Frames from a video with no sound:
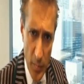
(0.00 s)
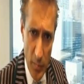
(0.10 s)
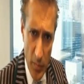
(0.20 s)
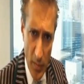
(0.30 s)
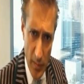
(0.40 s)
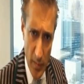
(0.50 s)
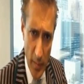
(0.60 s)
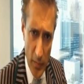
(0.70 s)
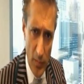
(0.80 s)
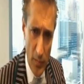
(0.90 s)
we were talking
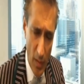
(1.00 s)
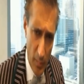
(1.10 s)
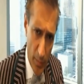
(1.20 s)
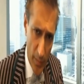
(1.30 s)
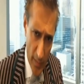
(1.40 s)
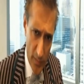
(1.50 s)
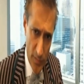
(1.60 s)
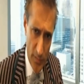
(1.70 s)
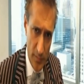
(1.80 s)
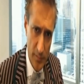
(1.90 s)
about to
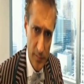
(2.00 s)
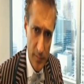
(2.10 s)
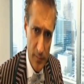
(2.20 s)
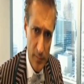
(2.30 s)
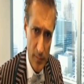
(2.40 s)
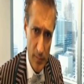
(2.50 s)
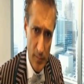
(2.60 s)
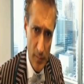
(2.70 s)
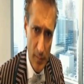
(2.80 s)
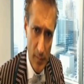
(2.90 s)
comprehension.
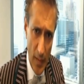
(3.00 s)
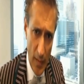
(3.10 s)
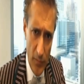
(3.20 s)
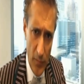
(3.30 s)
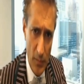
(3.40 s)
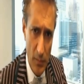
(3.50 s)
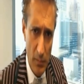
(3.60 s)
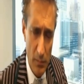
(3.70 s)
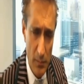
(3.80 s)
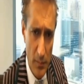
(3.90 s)
And if
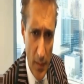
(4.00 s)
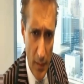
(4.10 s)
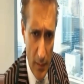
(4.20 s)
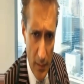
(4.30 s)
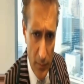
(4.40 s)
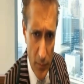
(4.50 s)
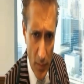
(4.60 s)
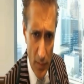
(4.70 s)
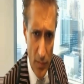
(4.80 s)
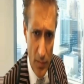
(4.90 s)
you
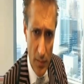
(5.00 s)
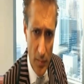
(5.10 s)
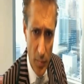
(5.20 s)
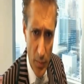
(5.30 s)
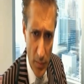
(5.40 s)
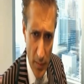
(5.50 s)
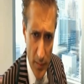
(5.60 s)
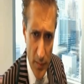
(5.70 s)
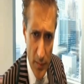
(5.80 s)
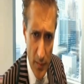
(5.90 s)
are a Turing
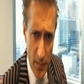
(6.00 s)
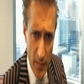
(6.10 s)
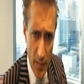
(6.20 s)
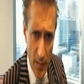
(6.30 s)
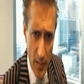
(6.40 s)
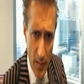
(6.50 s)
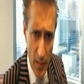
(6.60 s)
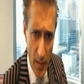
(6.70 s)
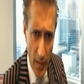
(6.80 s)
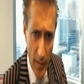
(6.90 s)
purist,
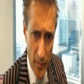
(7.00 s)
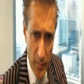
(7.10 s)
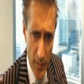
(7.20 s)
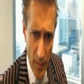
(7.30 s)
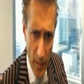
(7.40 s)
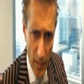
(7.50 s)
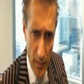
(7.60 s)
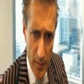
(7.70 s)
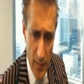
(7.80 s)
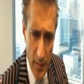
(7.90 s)
as we
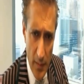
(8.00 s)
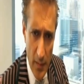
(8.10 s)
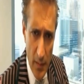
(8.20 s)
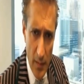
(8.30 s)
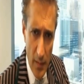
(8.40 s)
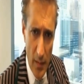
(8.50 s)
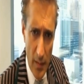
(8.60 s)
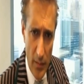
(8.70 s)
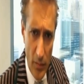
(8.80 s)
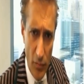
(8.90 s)
are,
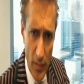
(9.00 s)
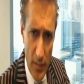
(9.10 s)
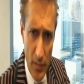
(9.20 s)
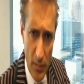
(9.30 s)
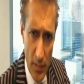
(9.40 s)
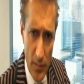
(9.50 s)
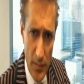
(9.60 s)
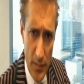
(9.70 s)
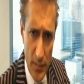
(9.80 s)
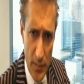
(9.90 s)
and you've read Turing's
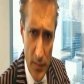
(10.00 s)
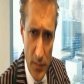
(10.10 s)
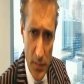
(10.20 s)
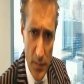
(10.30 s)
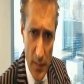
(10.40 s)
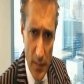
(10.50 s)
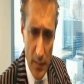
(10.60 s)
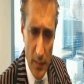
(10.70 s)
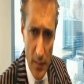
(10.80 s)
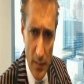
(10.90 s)
research, you would say
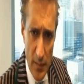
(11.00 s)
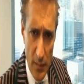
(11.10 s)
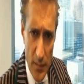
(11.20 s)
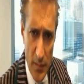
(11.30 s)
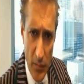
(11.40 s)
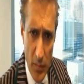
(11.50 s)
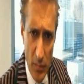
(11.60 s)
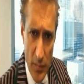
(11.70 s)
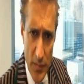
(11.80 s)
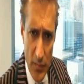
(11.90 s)
that
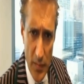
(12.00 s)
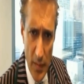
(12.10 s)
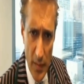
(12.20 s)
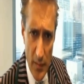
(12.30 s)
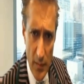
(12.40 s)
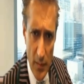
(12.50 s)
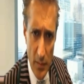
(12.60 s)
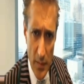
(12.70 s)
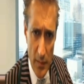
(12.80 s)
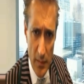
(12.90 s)
over 7 decades ago,
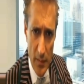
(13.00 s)
he had